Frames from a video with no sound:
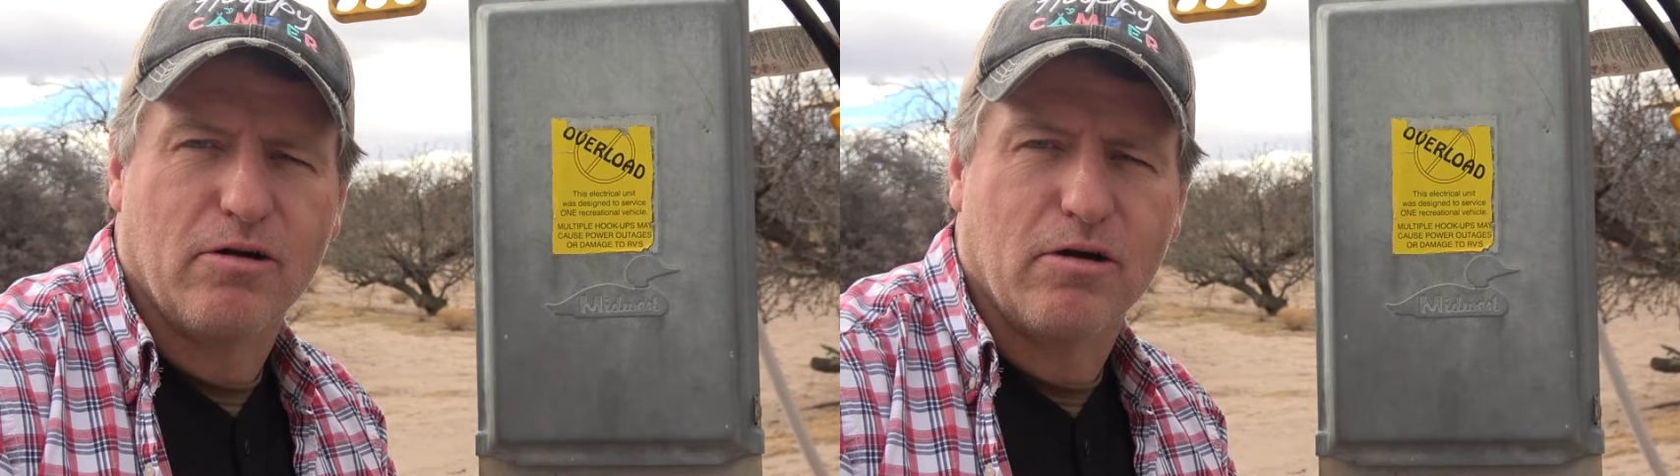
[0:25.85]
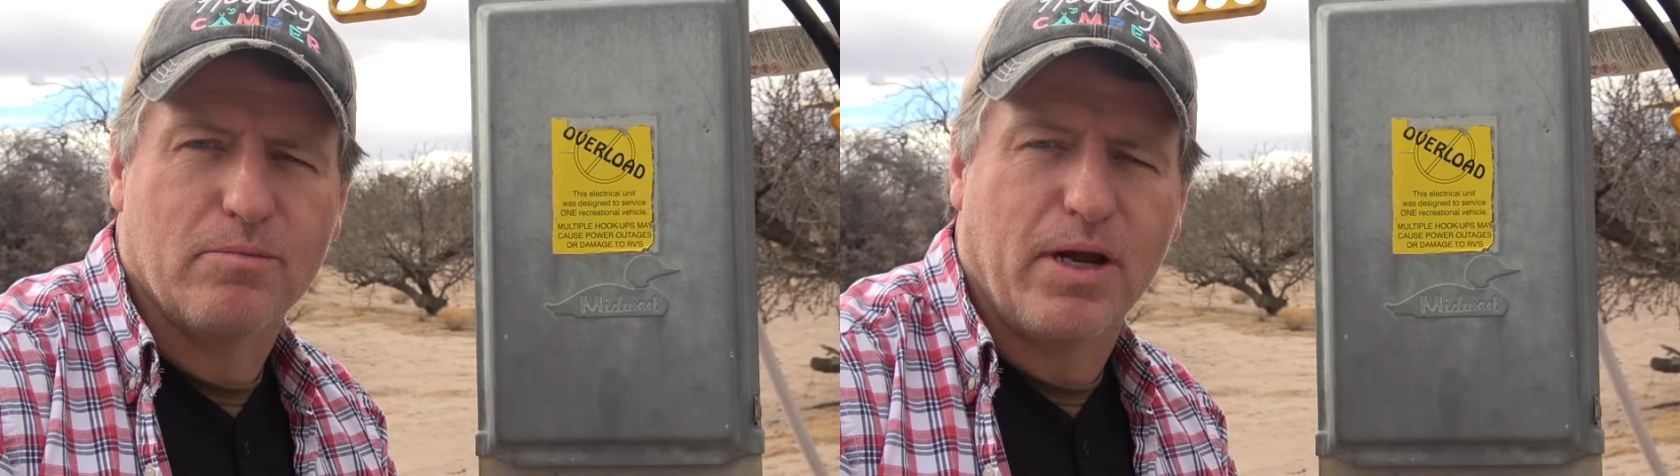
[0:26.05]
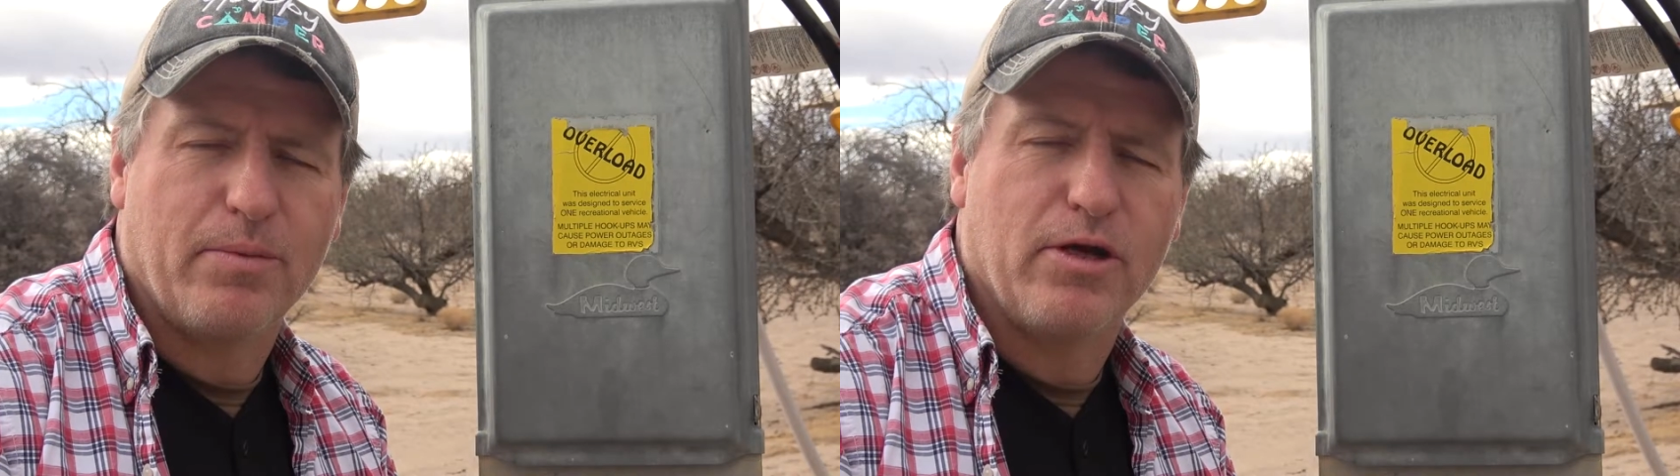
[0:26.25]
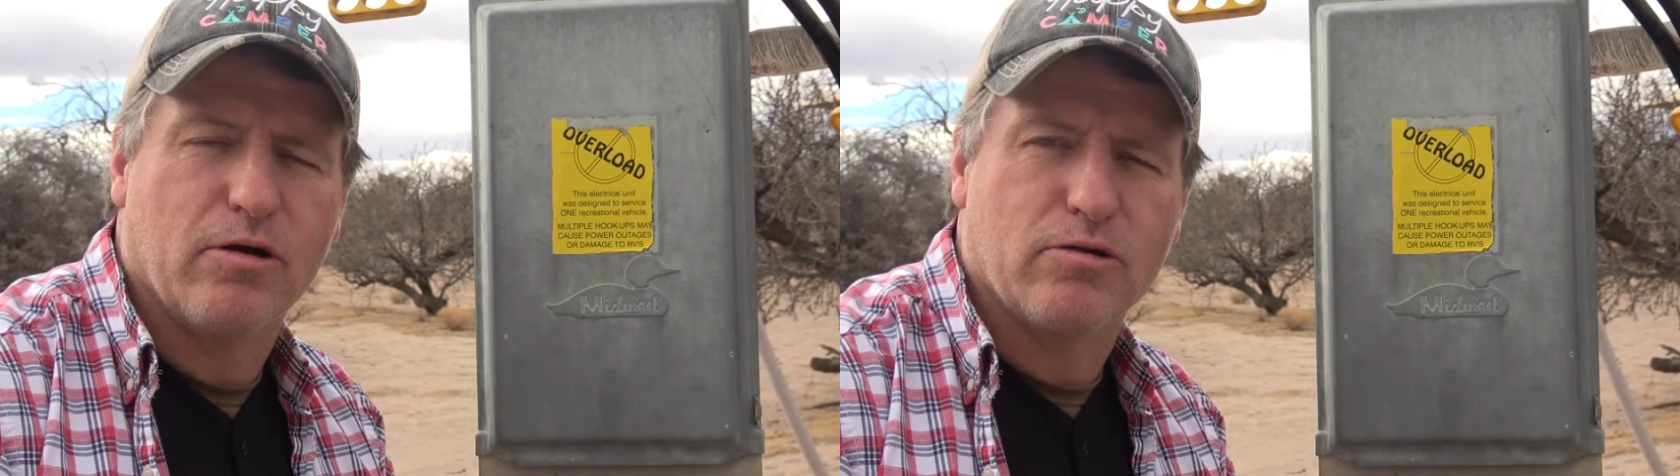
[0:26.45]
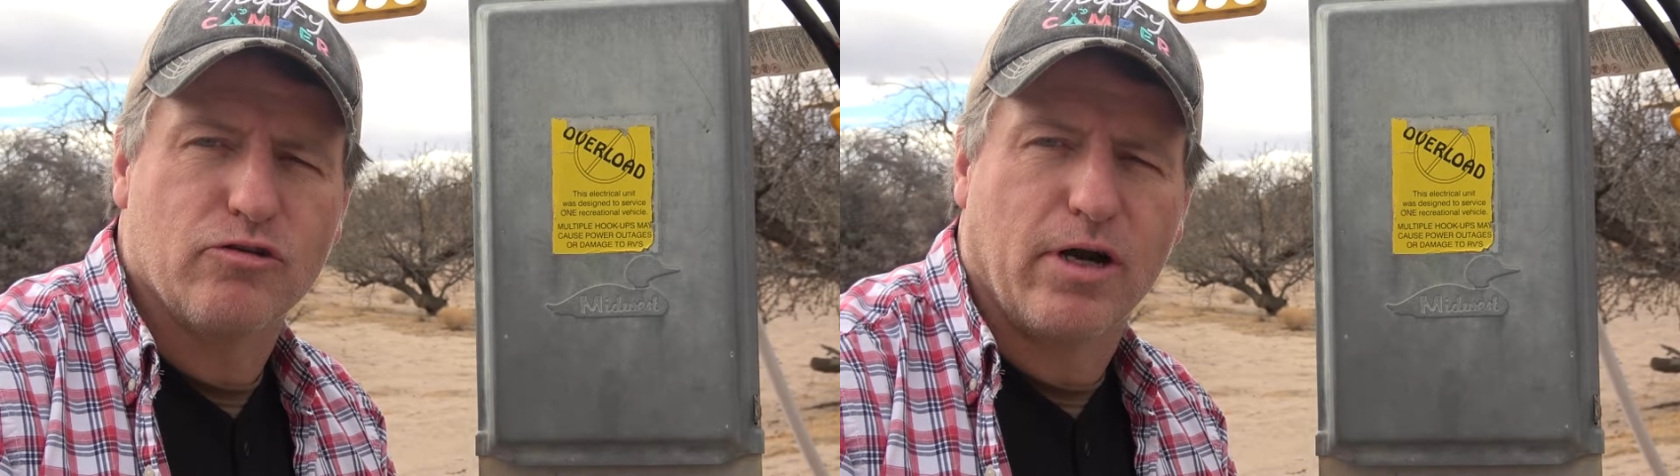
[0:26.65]
or maybe
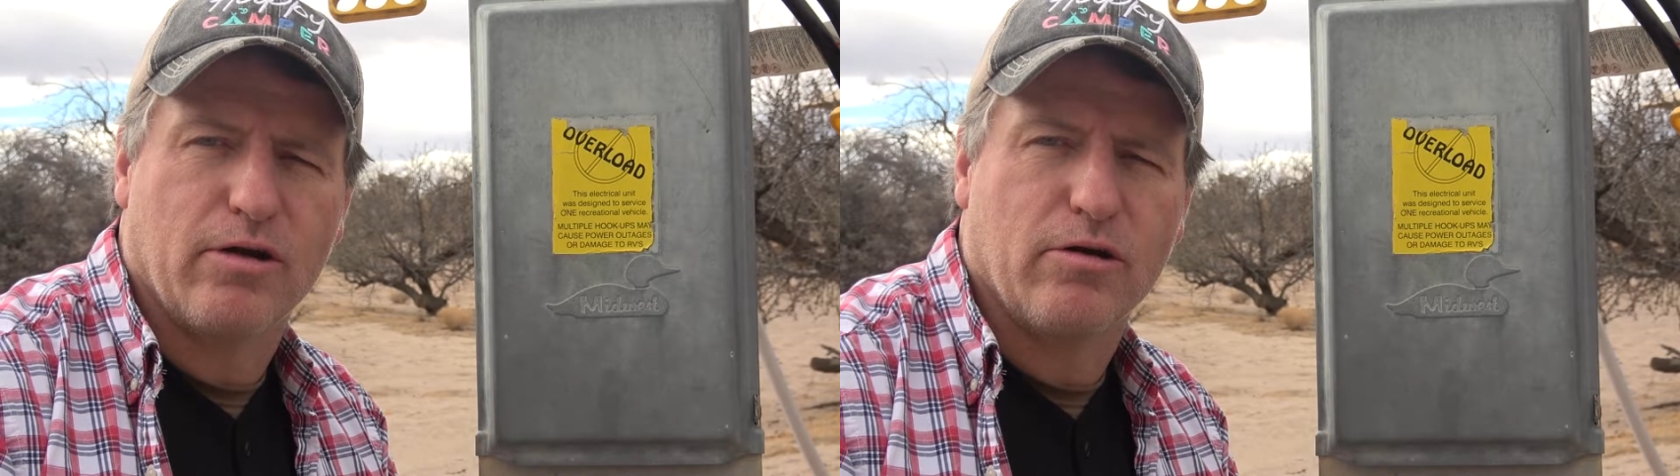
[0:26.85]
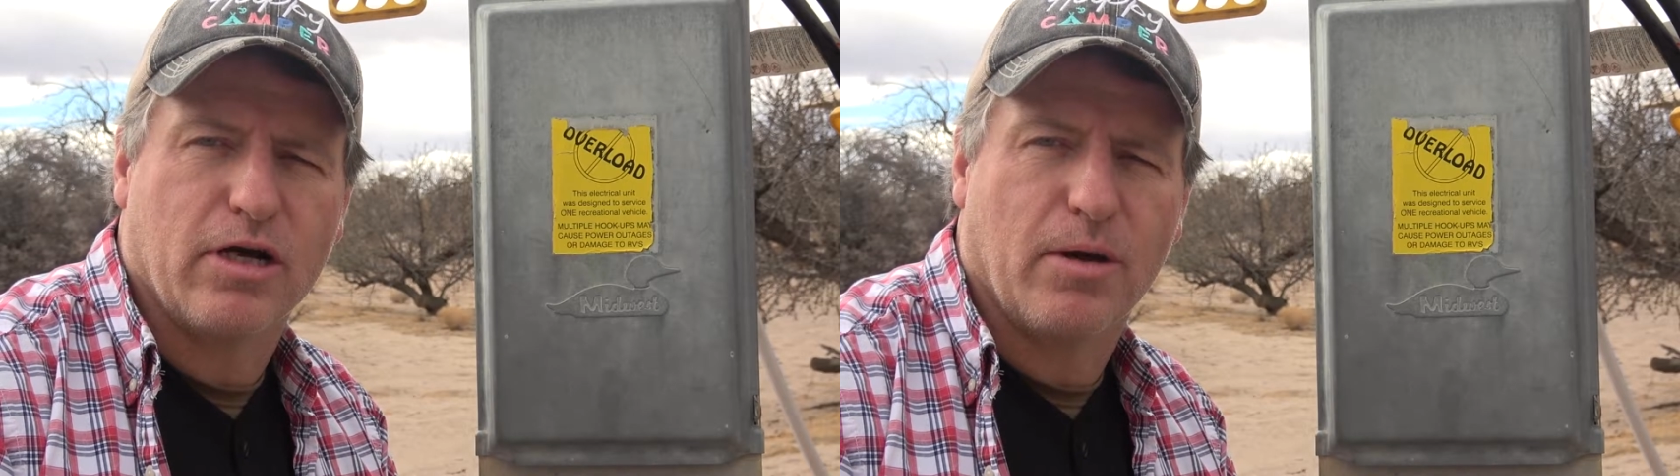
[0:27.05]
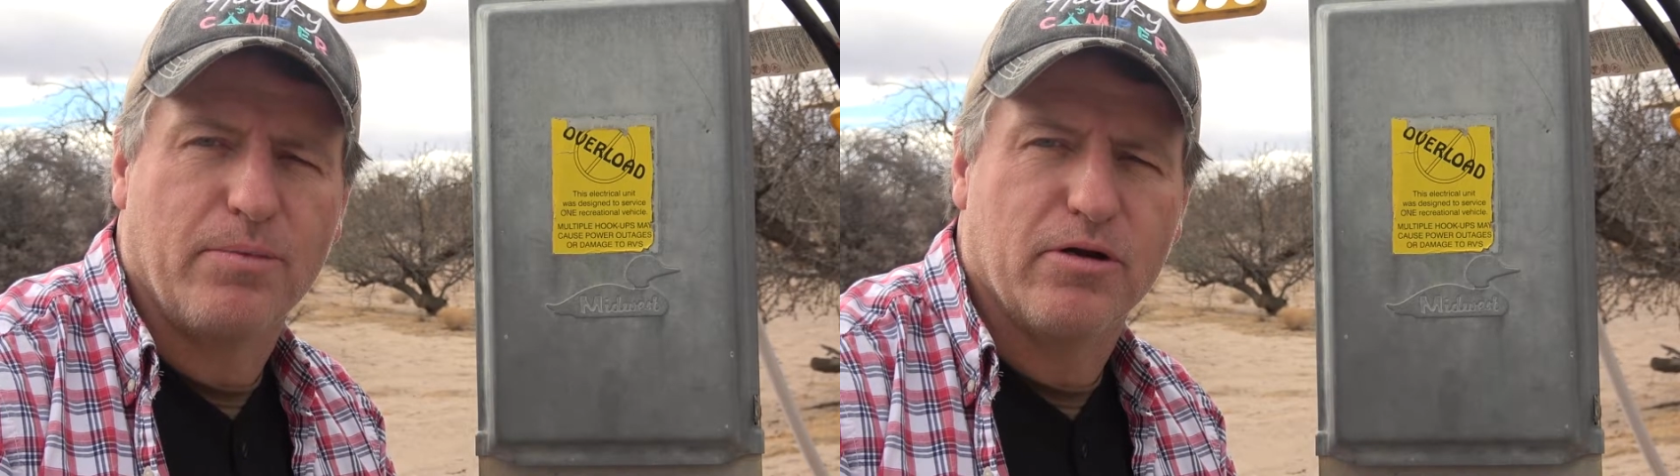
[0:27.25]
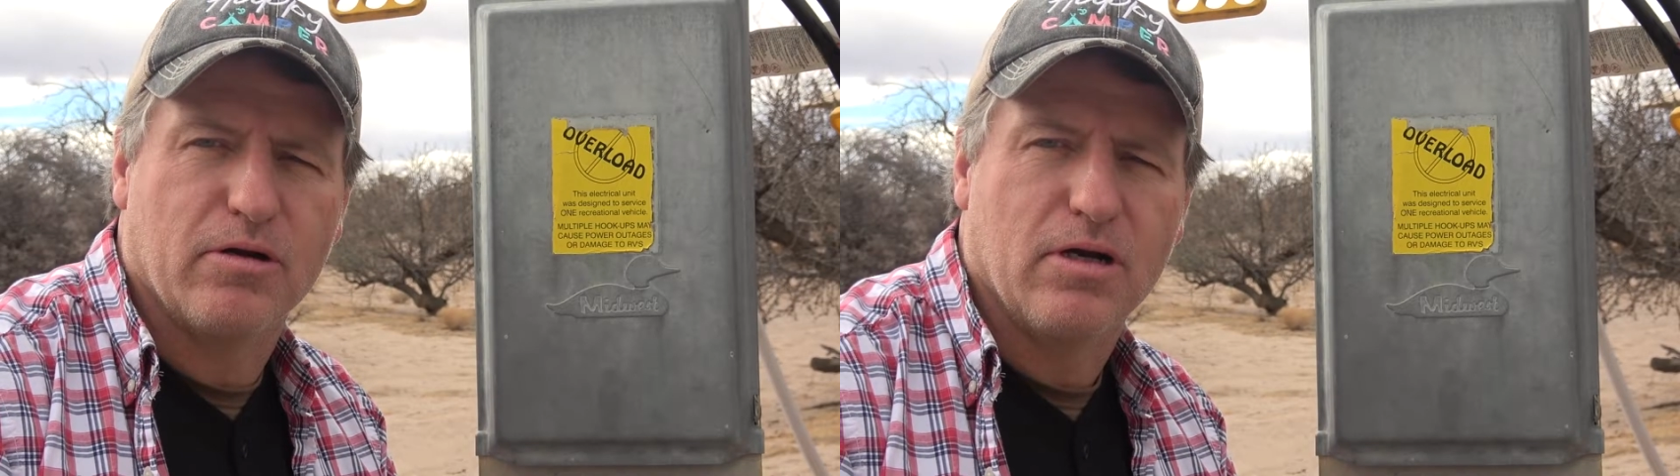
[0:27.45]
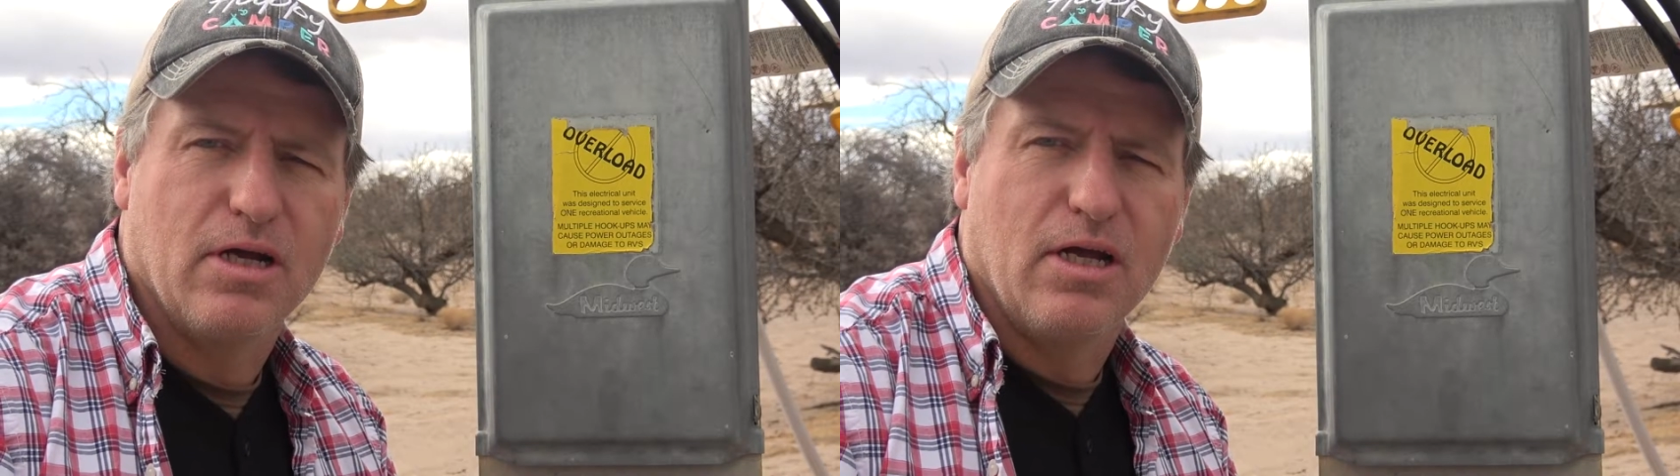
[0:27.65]
you're trying to hook up your